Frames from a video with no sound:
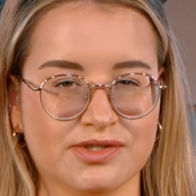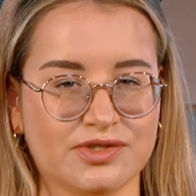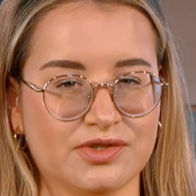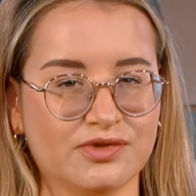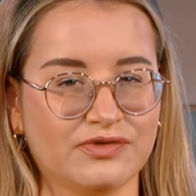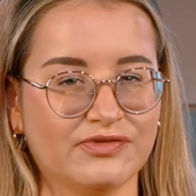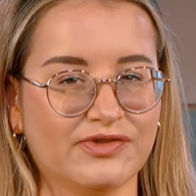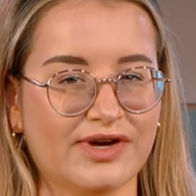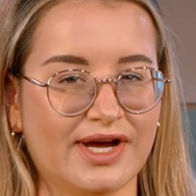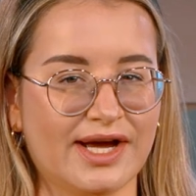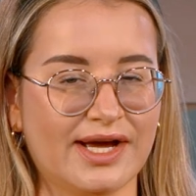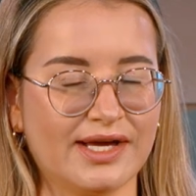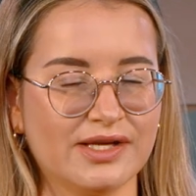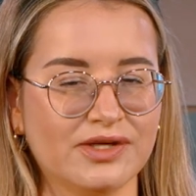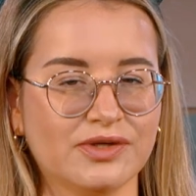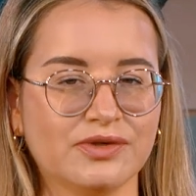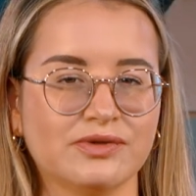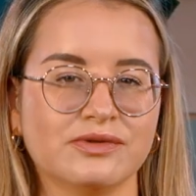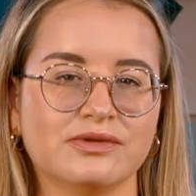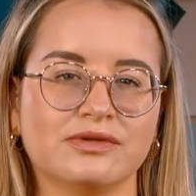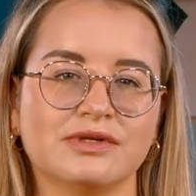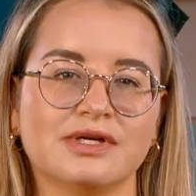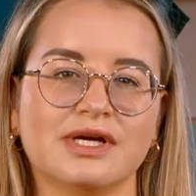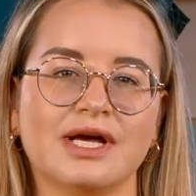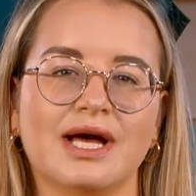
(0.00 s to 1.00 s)
to value,
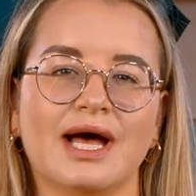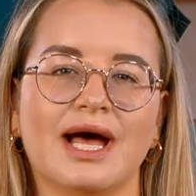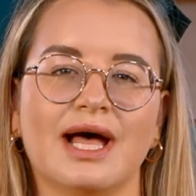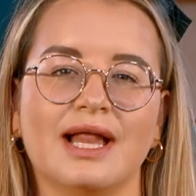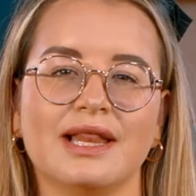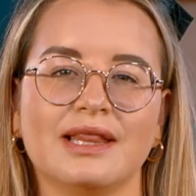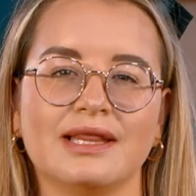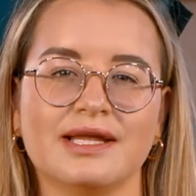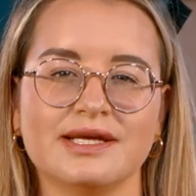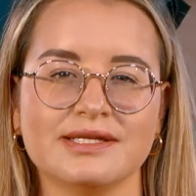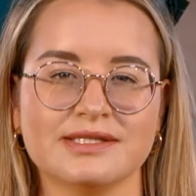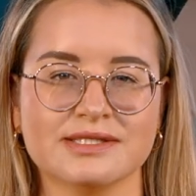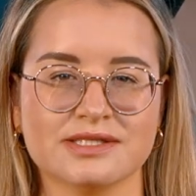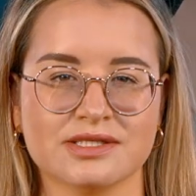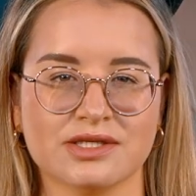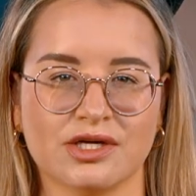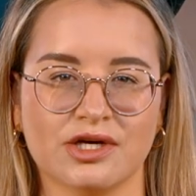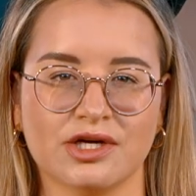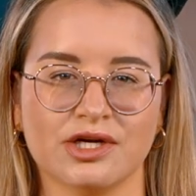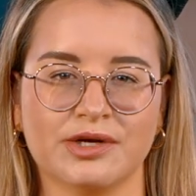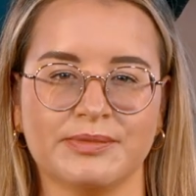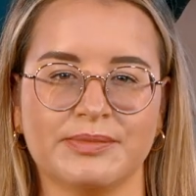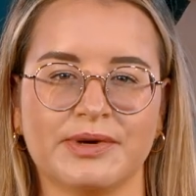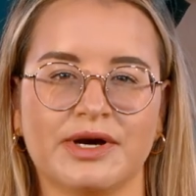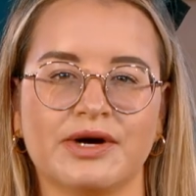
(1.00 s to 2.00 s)
let's
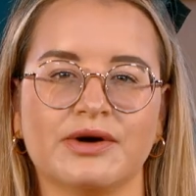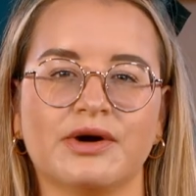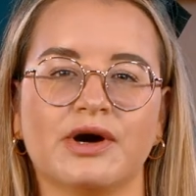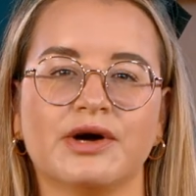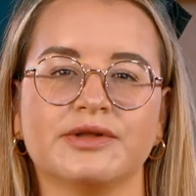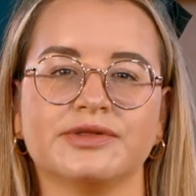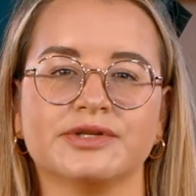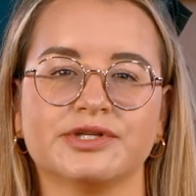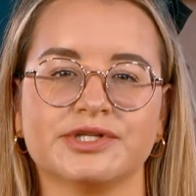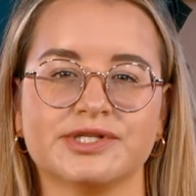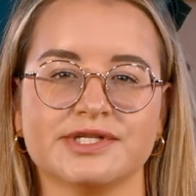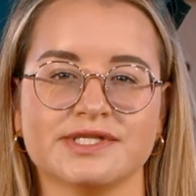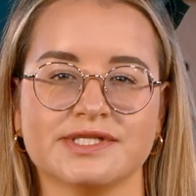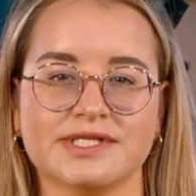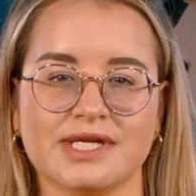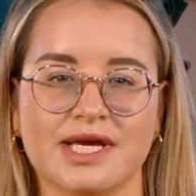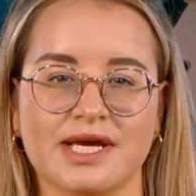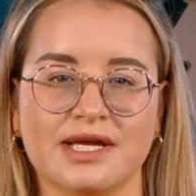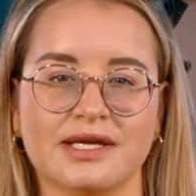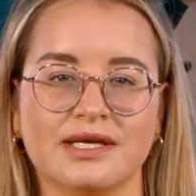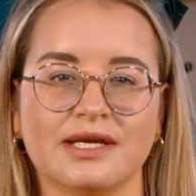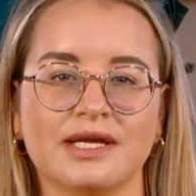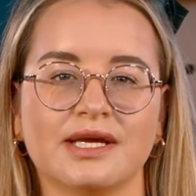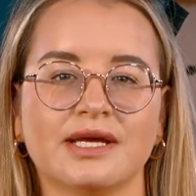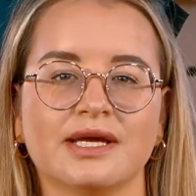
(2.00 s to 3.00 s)
talk about
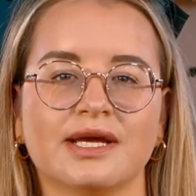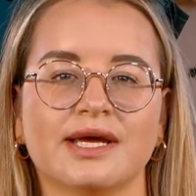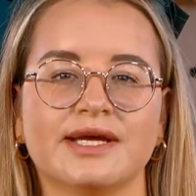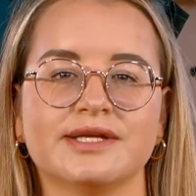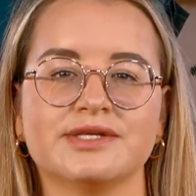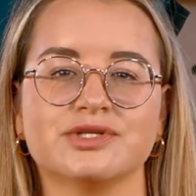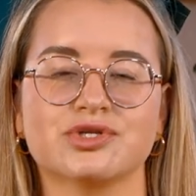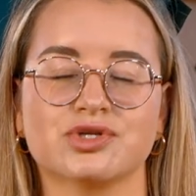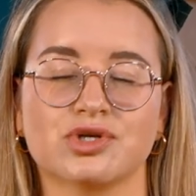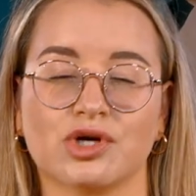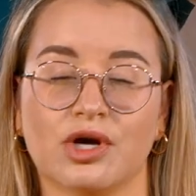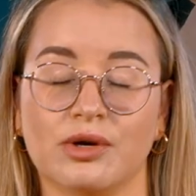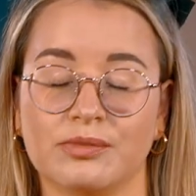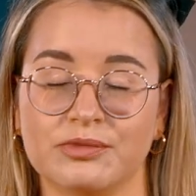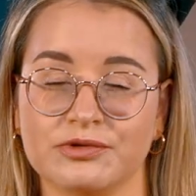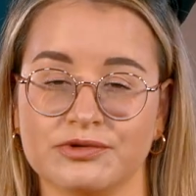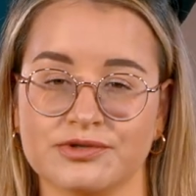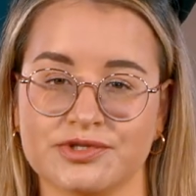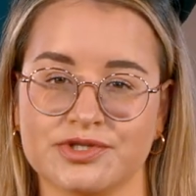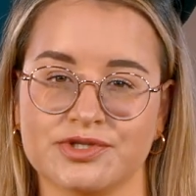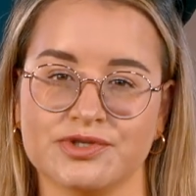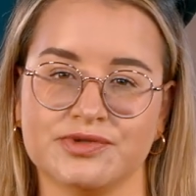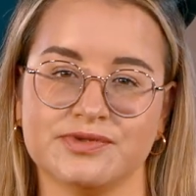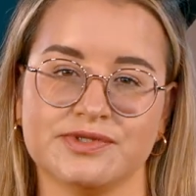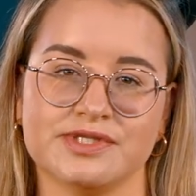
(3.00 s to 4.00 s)
understanding and
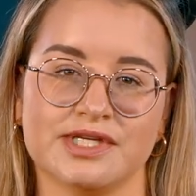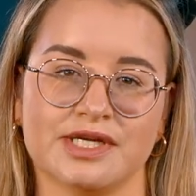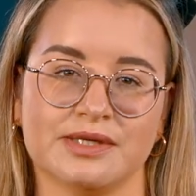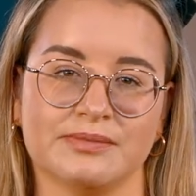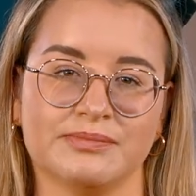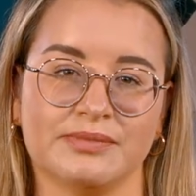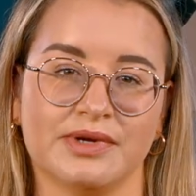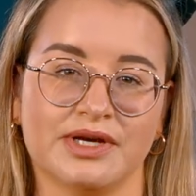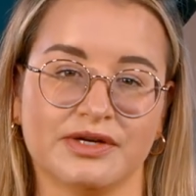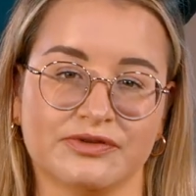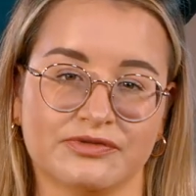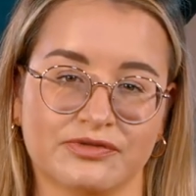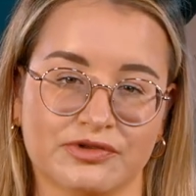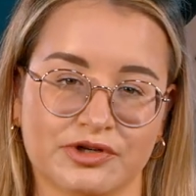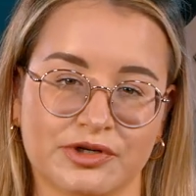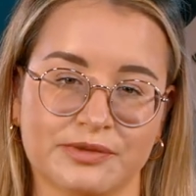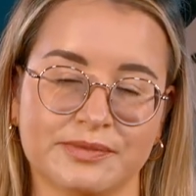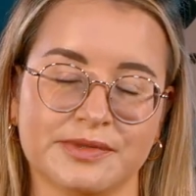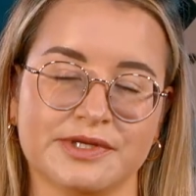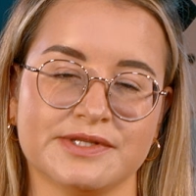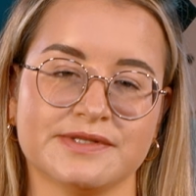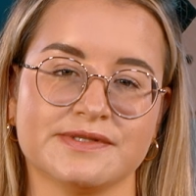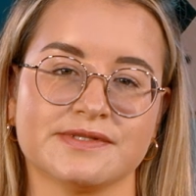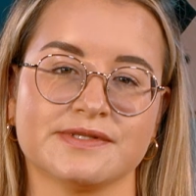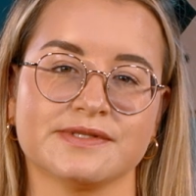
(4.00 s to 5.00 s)
troubleshooting
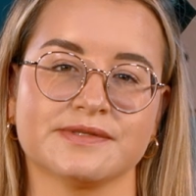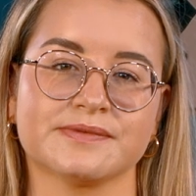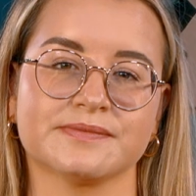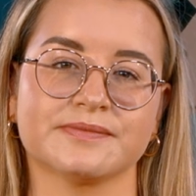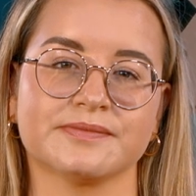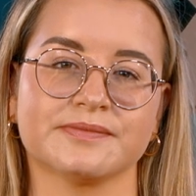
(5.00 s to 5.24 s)
performance.